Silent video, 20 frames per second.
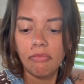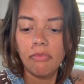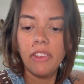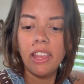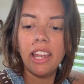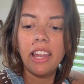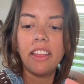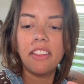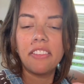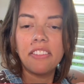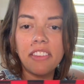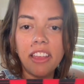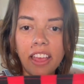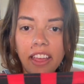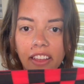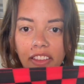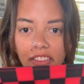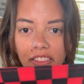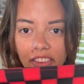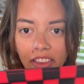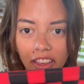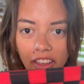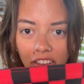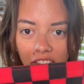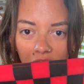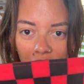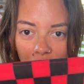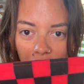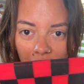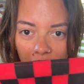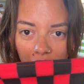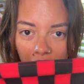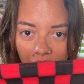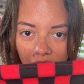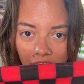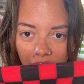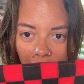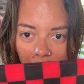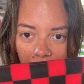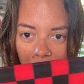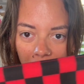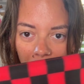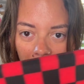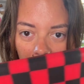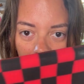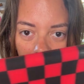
mean, I'd say it's like a straight line.